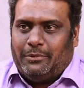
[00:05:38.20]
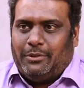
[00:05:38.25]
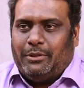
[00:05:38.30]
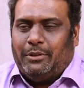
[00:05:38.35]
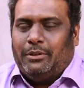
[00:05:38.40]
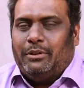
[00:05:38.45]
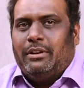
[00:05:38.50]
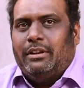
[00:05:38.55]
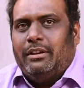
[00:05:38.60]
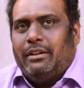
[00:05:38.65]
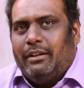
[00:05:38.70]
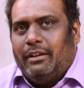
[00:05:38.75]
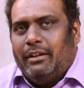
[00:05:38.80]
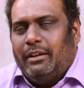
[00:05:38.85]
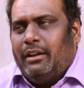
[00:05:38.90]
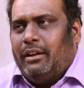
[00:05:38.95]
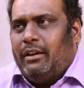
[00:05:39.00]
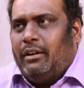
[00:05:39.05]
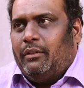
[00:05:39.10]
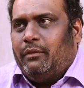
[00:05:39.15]
So
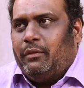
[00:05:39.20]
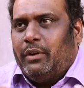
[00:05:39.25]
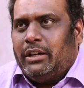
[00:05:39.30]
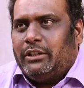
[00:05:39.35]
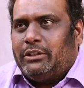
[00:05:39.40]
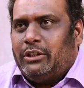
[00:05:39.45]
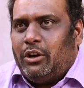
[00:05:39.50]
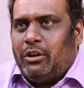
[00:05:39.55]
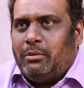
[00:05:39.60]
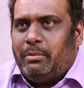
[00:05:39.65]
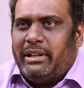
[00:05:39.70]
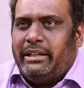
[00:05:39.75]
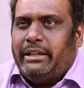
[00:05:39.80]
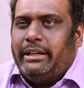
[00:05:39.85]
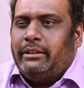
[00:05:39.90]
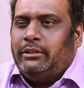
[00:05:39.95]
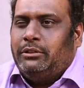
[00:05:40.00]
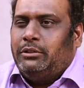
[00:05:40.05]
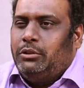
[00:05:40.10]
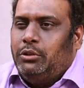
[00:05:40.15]
worked out, but
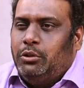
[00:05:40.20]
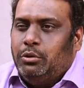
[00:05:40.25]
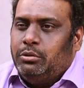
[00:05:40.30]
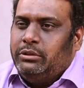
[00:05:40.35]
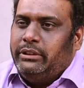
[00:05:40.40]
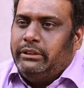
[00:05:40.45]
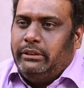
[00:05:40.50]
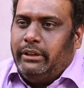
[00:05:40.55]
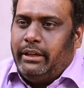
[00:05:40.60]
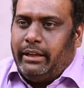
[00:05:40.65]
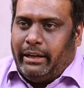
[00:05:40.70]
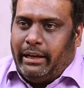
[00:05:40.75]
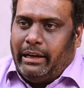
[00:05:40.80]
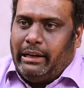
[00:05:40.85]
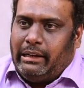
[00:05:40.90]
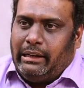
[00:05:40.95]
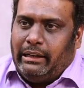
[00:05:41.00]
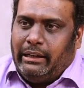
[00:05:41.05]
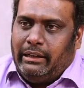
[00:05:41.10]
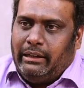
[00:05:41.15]
didn't do
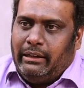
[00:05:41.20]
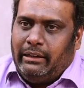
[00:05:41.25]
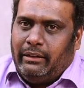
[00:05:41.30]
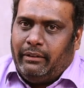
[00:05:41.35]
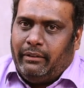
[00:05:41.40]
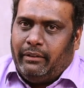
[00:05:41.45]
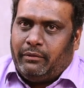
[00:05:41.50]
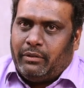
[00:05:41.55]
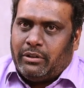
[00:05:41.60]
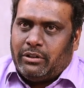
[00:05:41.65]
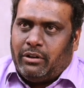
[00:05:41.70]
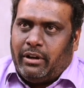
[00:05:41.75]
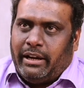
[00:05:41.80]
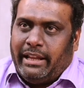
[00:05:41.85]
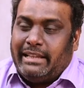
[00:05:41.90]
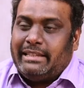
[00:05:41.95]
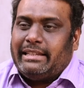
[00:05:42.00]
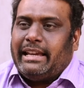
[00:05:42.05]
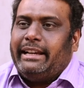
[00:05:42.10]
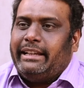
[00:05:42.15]
greatly. It was not
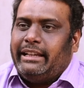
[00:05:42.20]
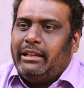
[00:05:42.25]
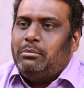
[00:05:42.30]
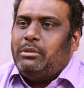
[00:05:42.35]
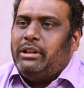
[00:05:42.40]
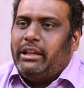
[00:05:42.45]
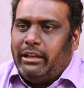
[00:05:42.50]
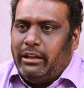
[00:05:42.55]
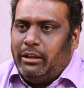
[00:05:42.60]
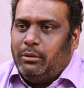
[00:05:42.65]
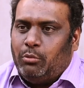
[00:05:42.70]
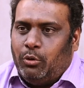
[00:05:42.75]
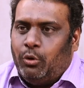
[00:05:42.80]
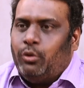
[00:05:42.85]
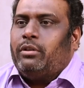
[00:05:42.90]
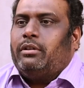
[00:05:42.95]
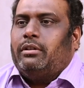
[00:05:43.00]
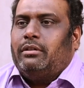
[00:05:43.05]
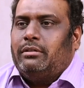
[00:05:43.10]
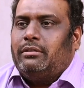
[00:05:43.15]
exciting me
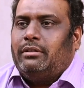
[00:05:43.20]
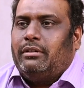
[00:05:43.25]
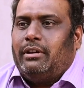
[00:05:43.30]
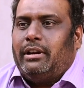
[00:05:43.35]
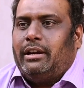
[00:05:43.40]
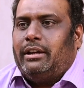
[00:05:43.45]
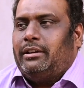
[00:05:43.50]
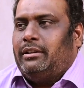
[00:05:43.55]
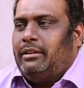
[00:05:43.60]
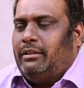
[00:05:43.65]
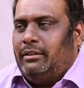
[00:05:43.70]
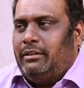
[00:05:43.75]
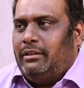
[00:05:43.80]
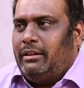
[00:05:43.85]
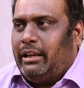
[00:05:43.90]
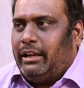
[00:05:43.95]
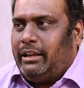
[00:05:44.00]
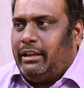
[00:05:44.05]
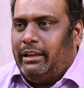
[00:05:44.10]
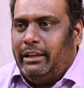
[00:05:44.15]
anymore. And
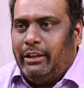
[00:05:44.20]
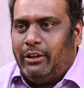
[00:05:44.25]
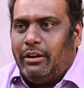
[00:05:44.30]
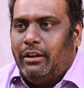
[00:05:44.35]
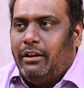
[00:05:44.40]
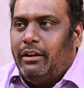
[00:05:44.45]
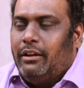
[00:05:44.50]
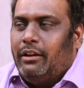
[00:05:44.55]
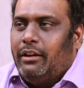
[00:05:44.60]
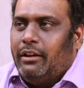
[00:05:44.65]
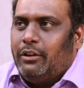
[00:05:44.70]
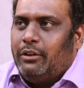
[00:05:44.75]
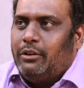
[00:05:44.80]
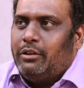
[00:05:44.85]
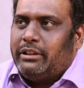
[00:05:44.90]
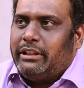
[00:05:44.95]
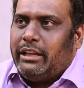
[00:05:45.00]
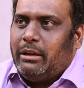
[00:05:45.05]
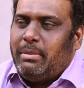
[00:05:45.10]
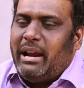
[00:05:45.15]
luckily,
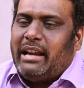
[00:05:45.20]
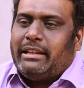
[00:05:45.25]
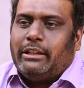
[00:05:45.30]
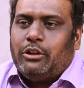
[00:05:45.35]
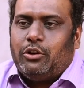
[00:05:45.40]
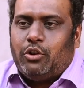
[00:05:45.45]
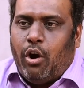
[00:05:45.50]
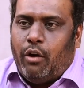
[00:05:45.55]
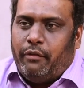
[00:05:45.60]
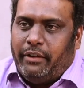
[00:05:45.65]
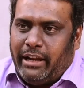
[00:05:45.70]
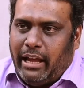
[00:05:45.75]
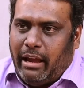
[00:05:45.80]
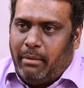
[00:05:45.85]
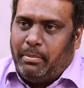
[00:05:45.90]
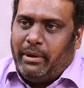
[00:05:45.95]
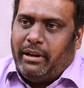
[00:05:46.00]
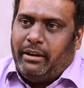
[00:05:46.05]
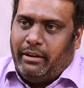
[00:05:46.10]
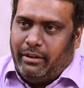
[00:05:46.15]
good thing, bad thing, COVID
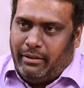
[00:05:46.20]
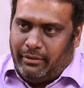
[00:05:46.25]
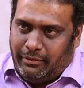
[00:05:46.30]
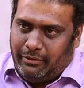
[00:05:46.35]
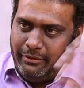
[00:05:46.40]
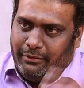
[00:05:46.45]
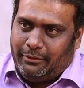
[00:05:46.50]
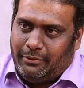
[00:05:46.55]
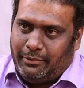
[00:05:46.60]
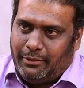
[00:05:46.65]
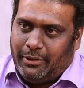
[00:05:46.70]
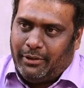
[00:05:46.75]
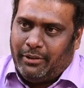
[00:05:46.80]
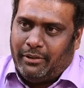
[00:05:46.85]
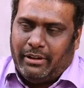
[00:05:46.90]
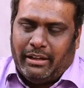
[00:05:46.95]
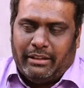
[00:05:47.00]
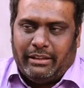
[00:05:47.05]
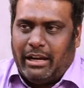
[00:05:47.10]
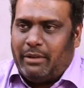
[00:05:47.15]
happened.
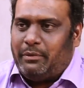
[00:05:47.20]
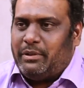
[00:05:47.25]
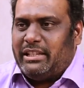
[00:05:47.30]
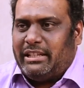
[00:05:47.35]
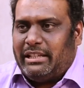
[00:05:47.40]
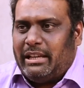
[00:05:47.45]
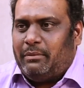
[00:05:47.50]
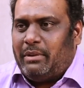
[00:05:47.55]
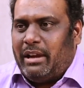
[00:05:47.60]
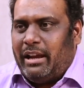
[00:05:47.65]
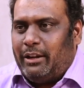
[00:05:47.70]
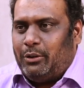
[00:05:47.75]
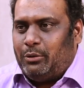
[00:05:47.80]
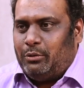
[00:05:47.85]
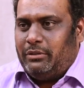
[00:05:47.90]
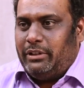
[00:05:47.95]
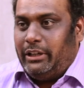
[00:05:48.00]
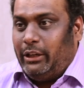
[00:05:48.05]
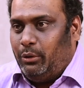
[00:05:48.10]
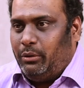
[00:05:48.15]
And that was the time I had to
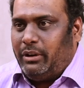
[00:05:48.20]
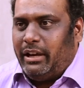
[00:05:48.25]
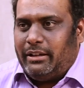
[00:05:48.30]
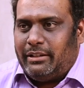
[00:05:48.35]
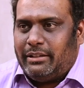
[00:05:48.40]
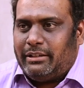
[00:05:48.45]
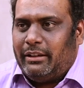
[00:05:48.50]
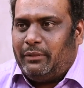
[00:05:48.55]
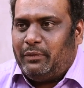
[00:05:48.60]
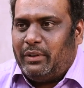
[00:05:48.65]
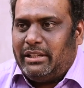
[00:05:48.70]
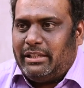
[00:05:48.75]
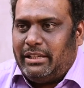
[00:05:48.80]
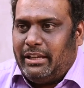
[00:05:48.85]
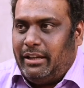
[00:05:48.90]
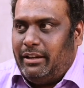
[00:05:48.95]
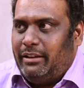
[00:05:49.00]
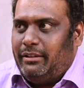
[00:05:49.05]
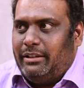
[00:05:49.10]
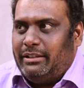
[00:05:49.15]
relook at stuff and say,
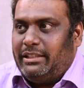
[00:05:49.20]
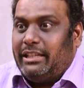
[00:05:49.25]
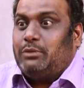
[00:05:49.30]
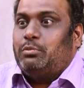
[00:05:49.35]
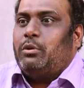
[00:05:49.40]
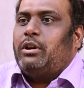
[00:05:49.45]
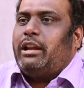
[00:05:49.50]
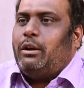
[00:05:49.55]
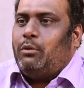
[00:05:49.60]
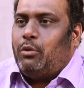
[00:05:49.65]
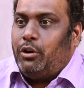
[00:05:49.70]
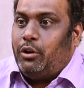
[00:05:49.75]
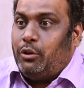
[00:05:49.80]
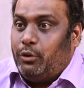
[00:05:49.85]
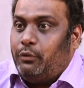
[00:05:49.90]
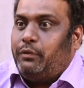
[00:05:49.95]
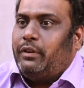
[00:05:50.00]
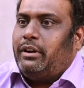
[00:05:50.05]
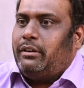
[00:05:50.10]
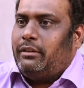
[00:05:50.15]
hey, is this what I want to
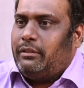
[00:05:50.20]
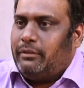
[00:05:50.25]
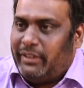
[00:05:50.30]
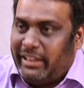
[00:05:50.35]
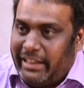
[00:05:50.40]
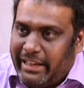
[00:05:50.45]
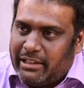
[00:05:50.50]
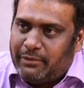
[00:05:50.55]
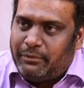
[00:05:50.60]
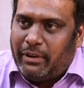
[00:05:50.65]
do for the next